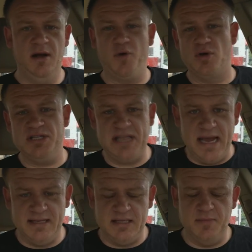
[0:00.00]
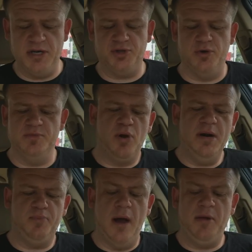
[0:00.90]
Of course sans the mushrooms.
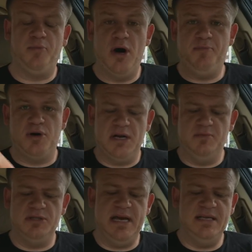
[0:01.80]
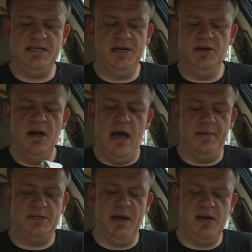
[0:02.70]
Pretty, probably pretty predictable taste here.
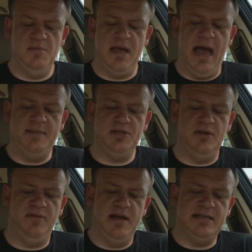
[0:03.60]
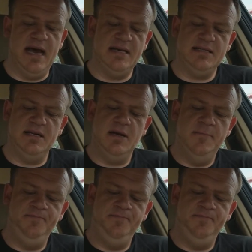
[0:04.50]
I'm expecting to be absolutely fantastic.